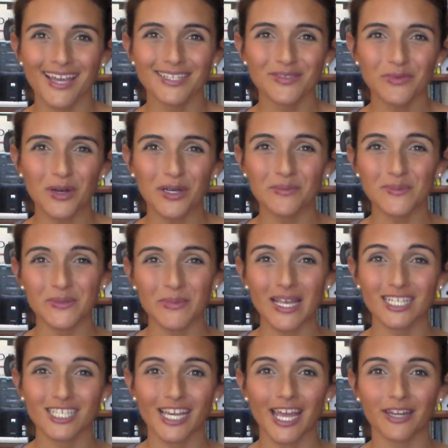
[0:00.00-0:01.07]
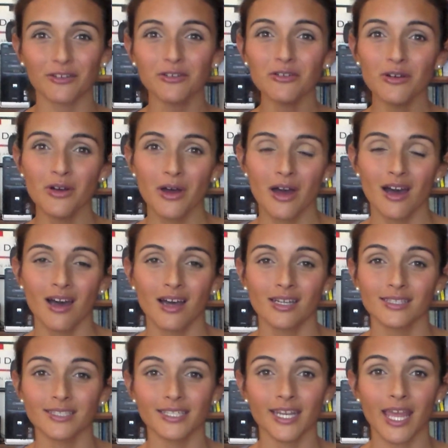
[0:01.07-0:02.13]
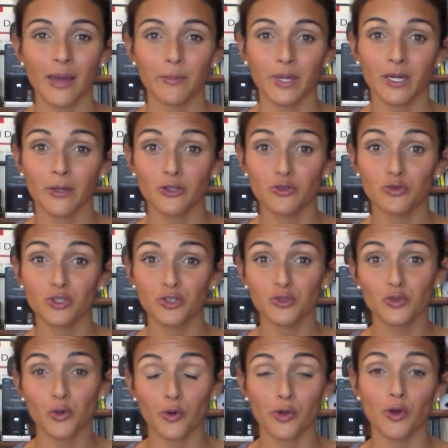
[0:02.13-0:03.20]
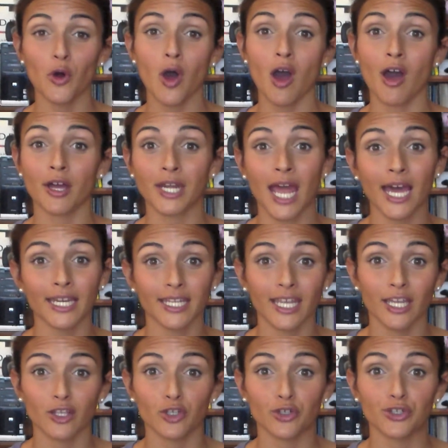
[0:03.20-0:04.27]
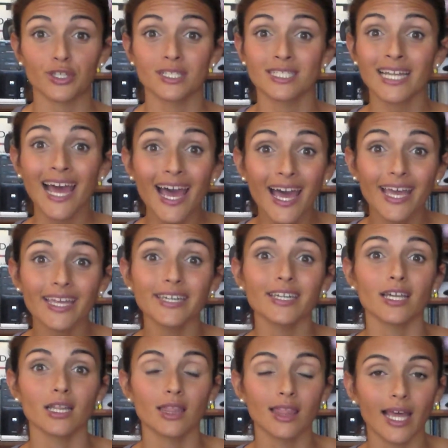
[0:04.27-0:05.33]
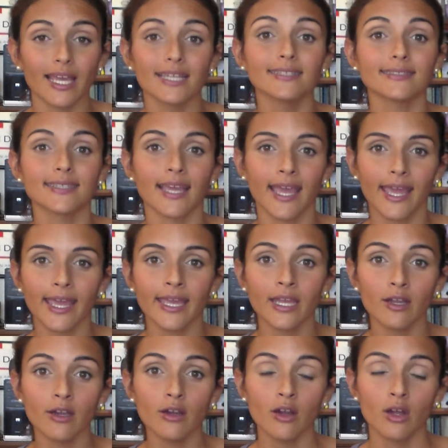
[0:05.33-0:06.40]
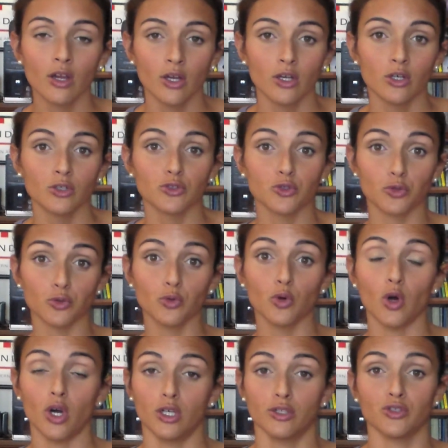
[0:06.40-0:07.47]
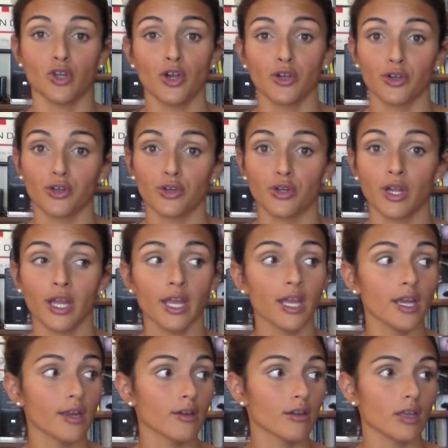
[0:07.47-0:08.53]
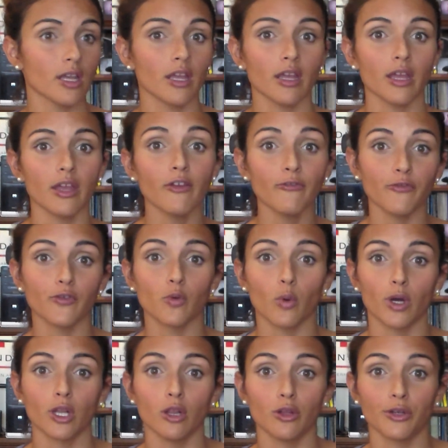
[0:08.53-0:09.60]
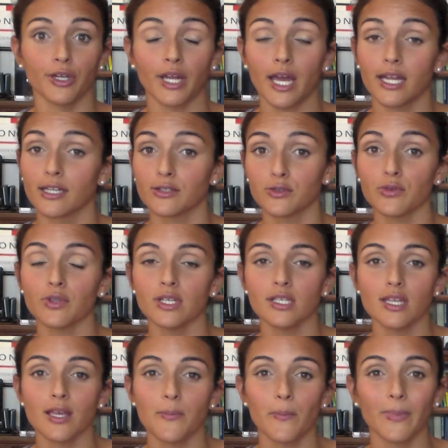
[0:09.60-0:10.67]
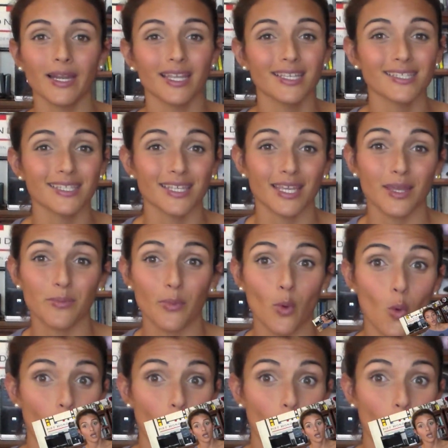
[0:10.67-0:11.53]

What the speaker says: guys, welcome to my channel. Today I'm gonna do a tutorial on how to get your dyed light hair to a darker hair. If you wanna learn how to do this, please keep